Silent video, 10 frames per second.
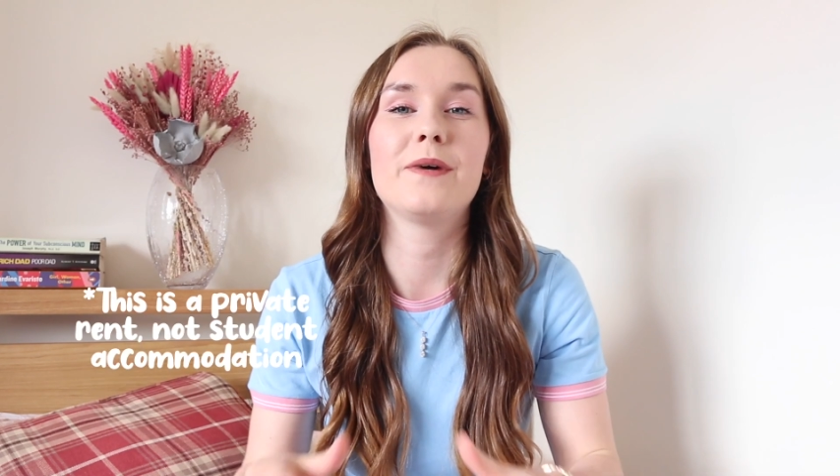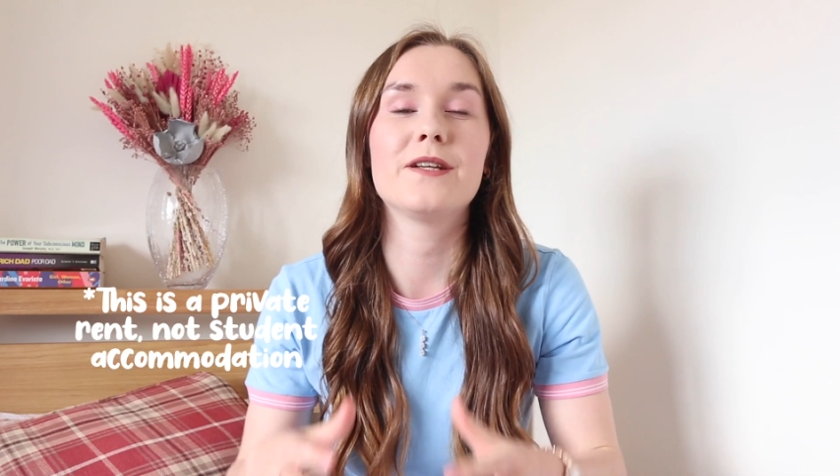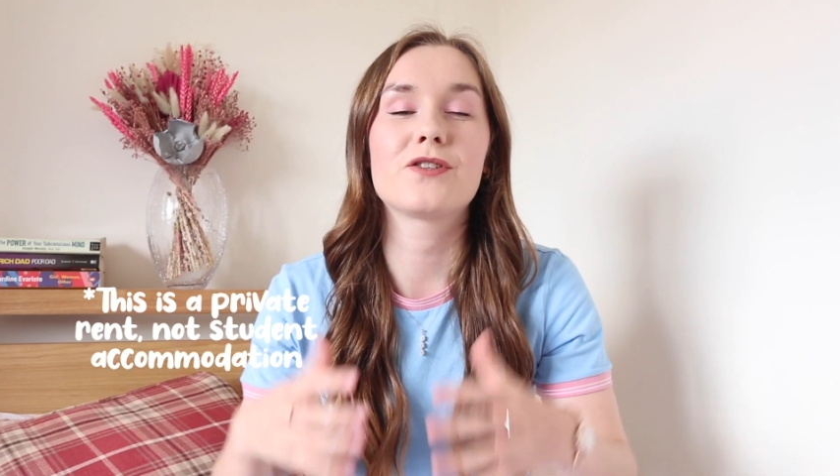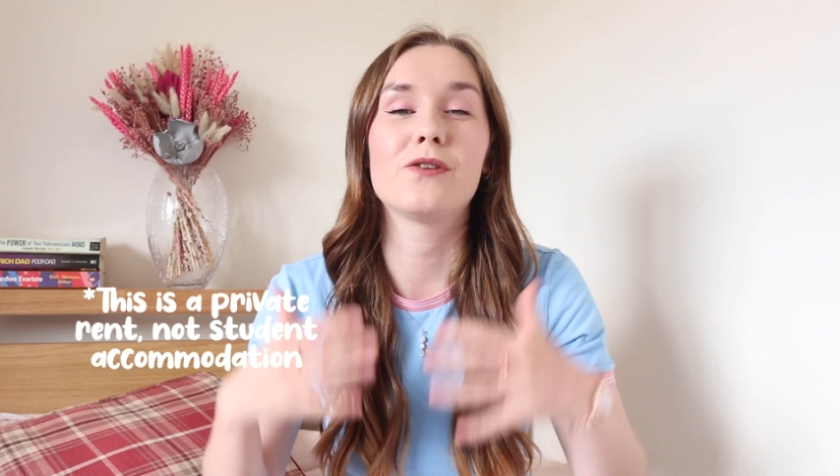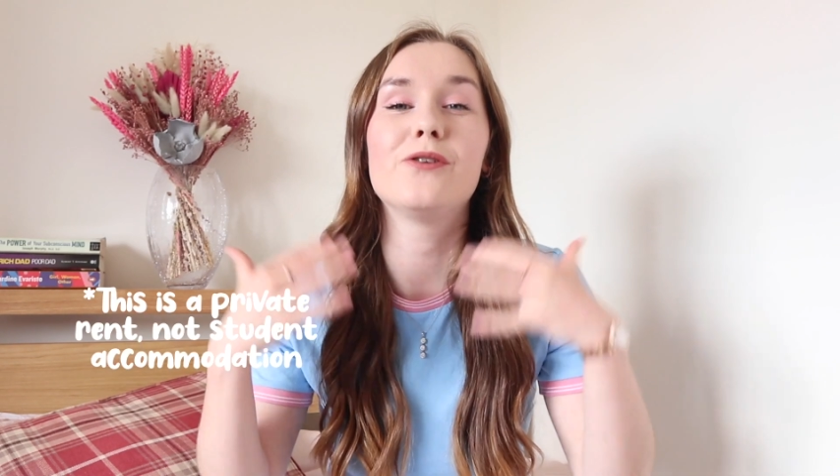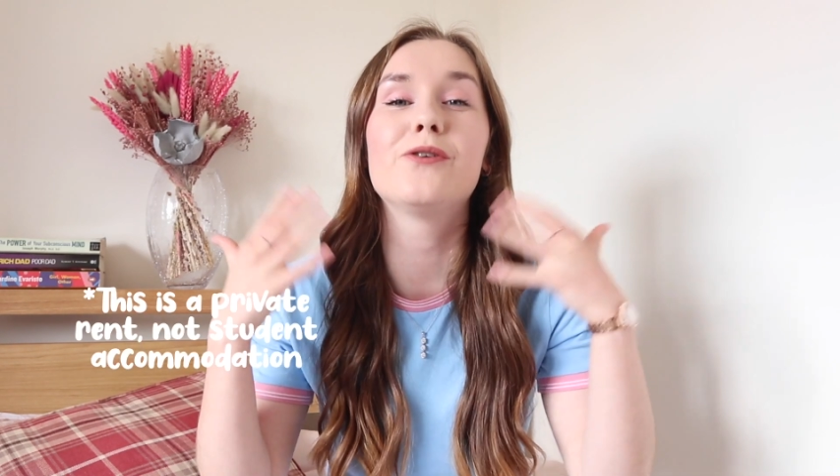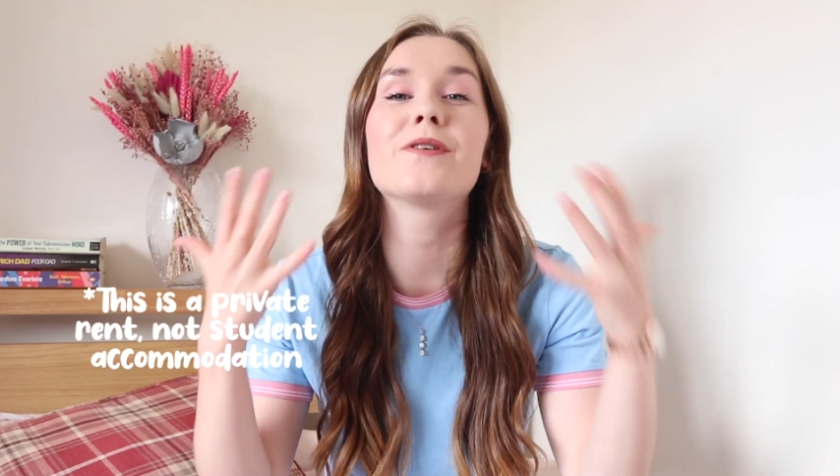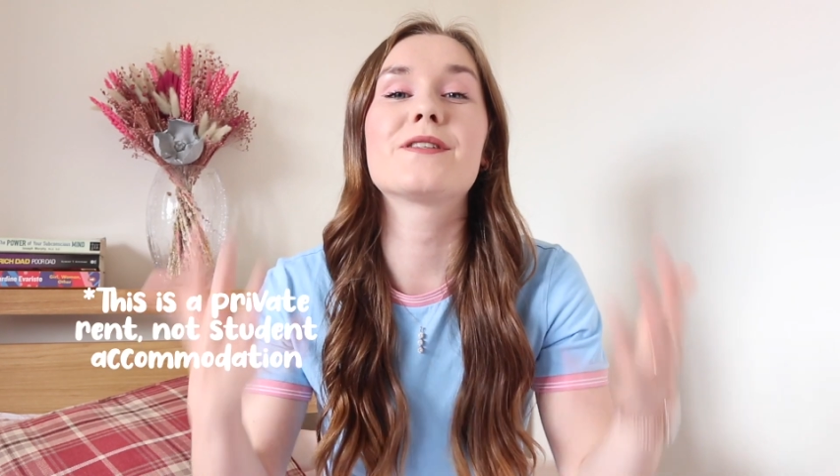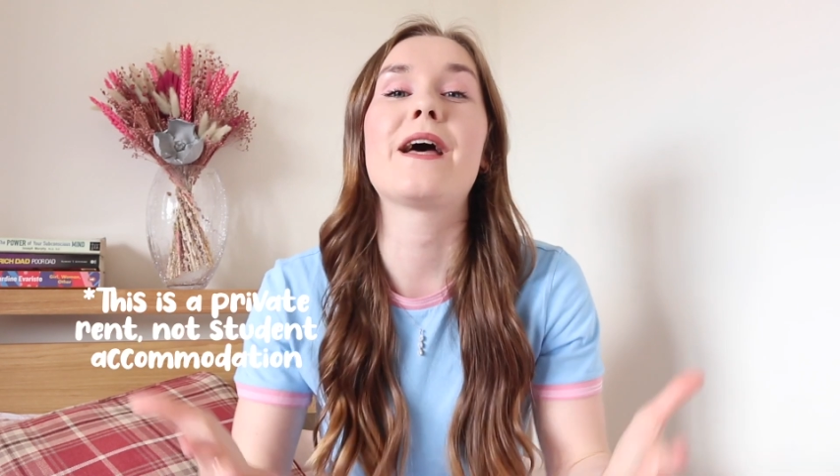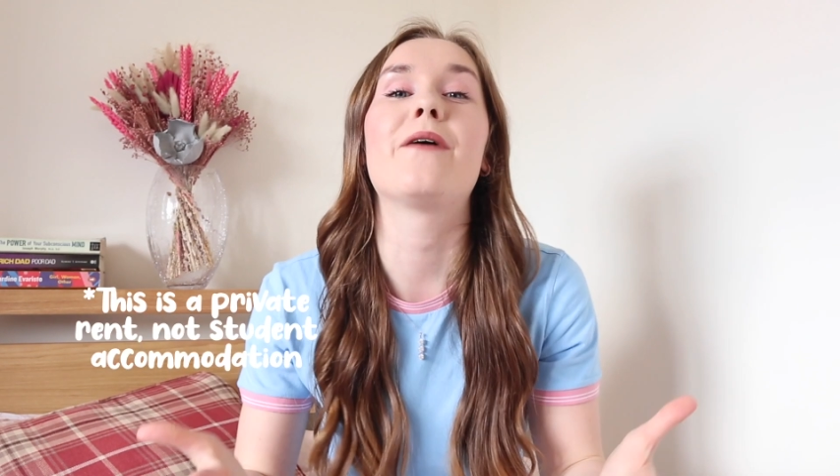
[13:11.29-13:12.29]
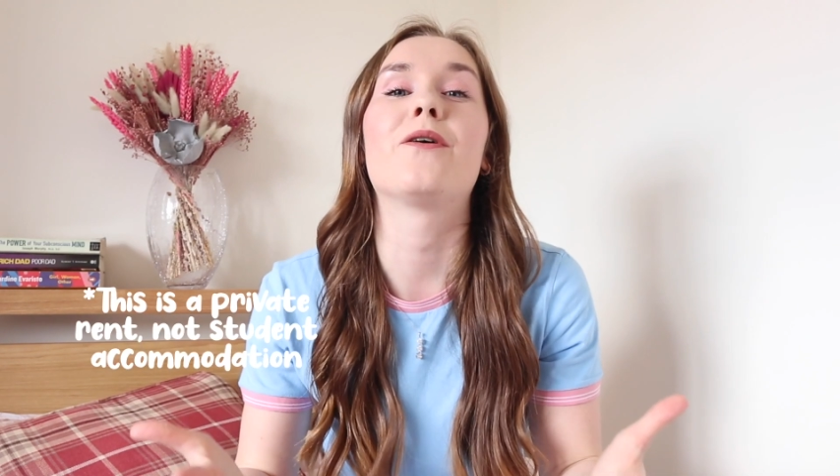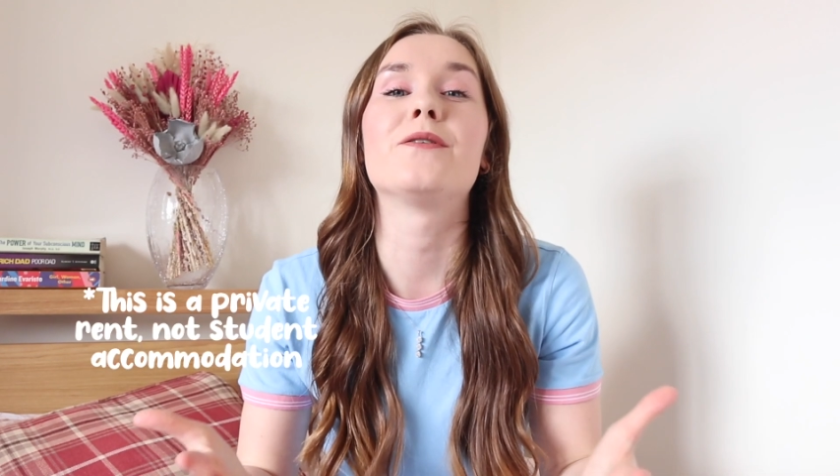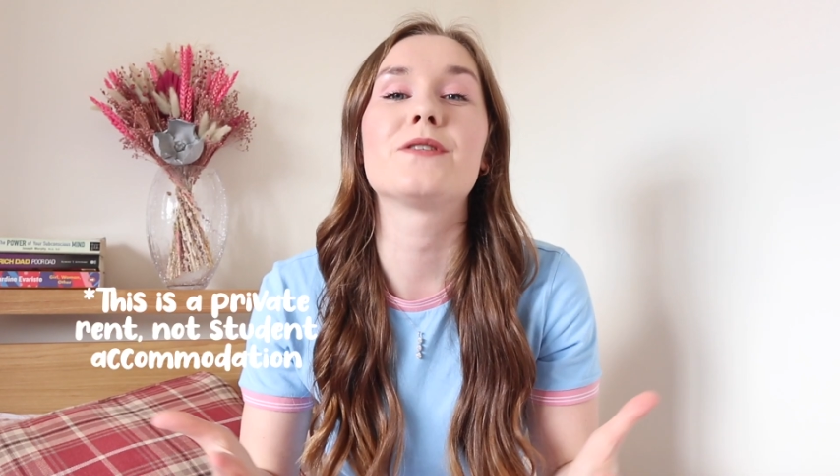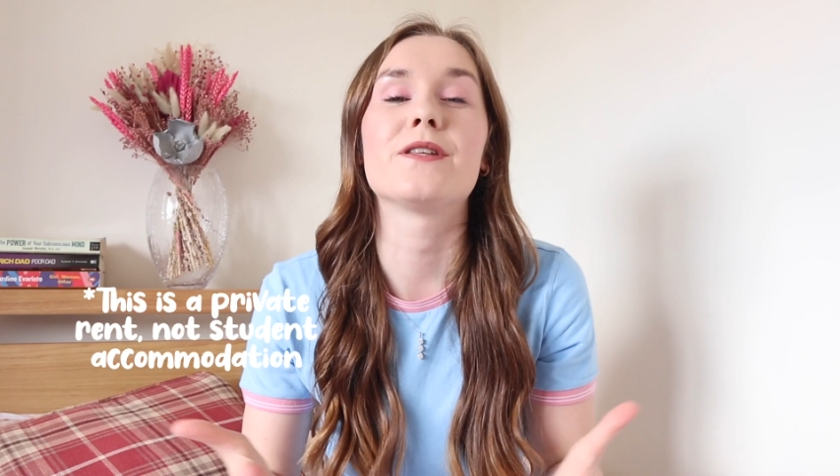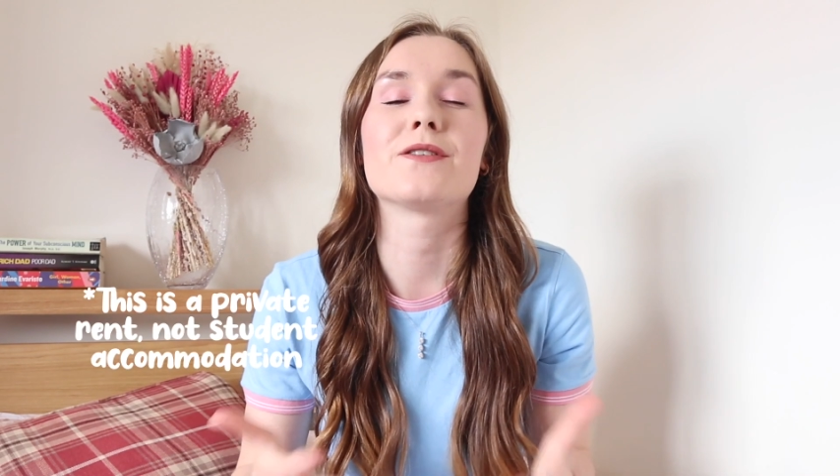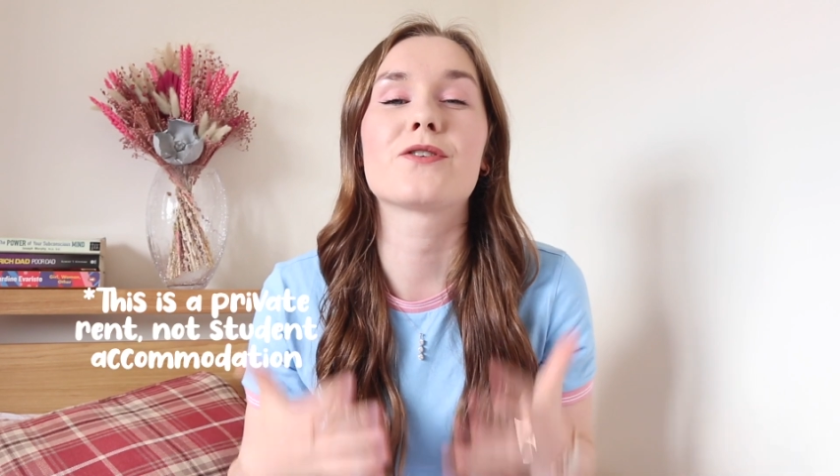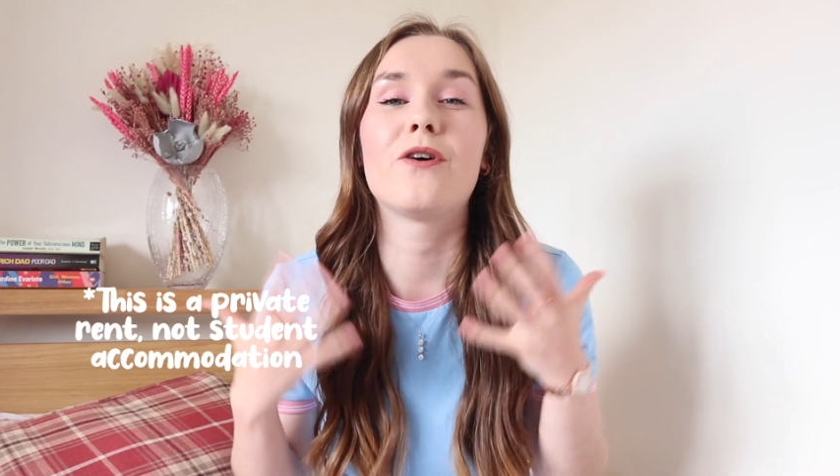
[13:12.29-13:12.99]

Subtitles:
which looks out onto this